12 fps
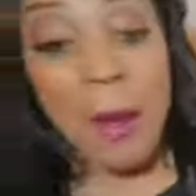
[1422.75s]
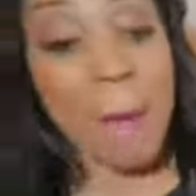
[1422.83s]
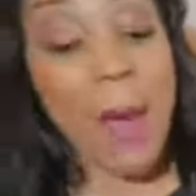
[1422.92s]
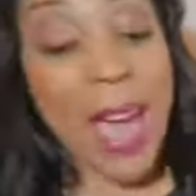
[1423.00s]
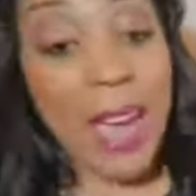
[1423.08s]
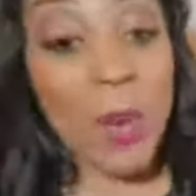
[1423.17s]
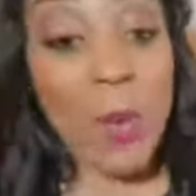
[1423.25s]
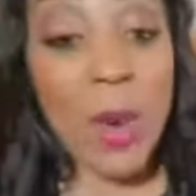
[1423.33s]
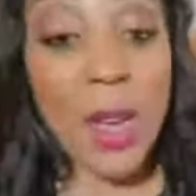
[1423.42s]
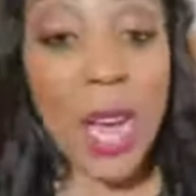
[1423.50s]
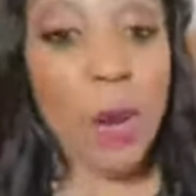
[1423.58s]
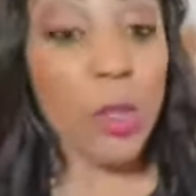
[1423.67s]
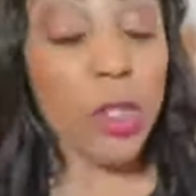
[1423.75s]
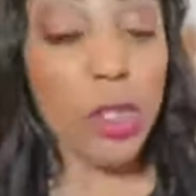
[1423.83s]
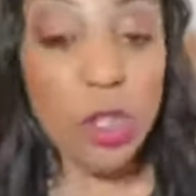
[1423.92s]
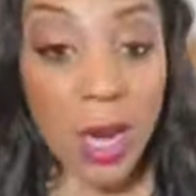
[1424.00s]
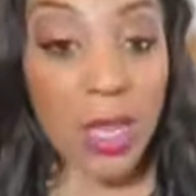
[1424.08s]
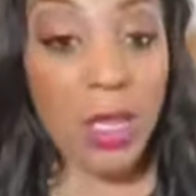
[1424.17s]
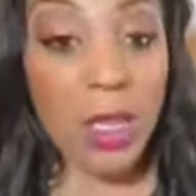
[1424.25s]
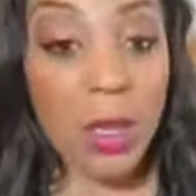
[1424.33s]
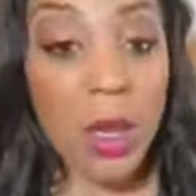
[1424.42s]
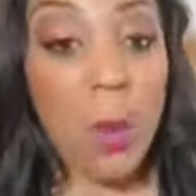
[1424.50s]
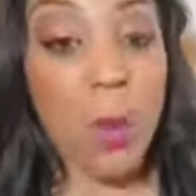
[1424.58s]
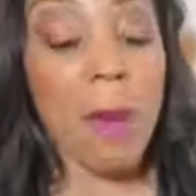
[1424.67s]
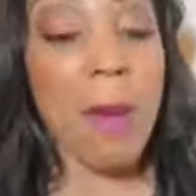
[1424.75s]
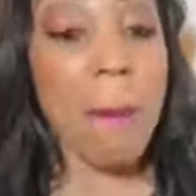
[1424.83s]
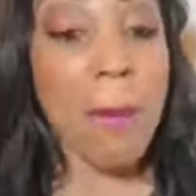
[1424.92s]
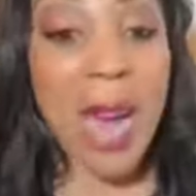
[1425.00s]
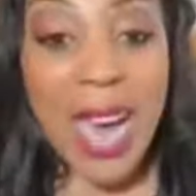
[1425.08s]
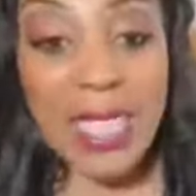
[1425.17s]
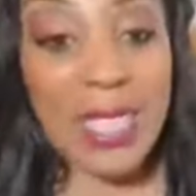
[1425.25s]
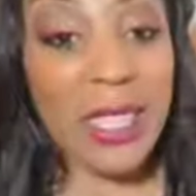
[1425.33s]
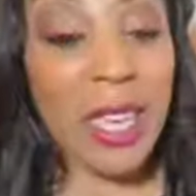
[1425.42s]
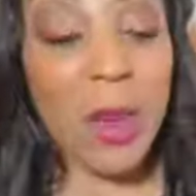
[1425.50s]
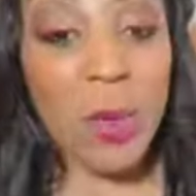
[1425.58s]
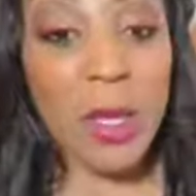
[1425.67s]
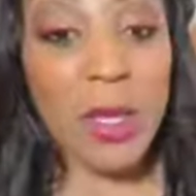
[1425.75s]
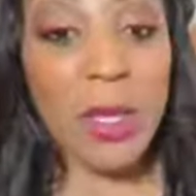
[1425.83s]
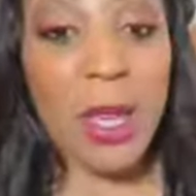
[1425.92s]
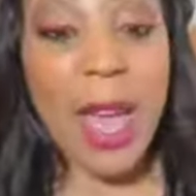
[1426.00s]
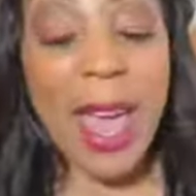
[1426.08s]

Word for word: Back when I was struggling, when my mindset was